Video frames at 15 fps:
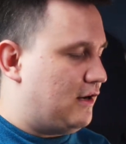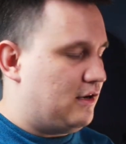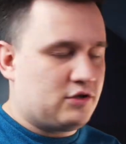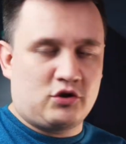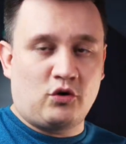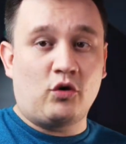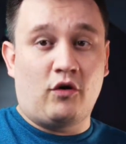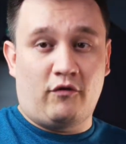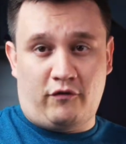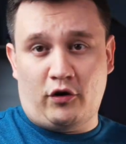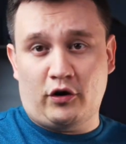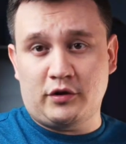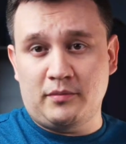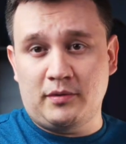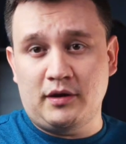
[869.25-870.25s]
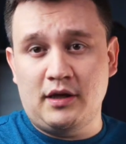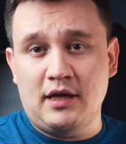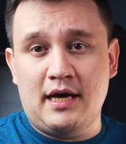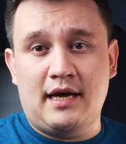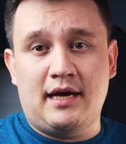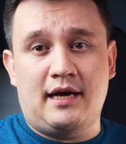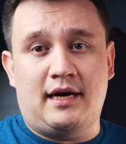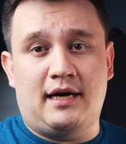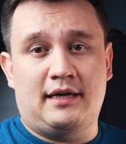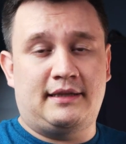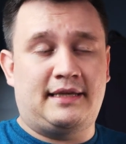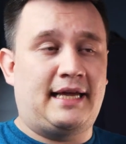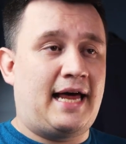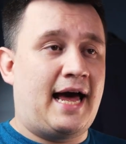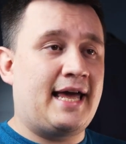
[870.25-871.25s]
so comfortable
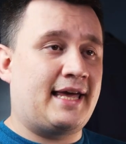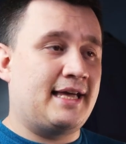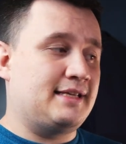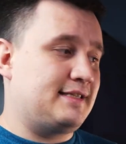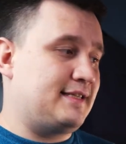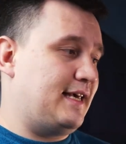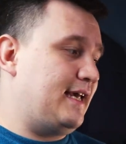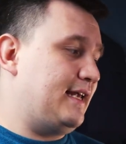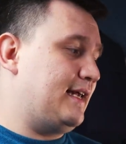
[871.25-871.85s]
that I can say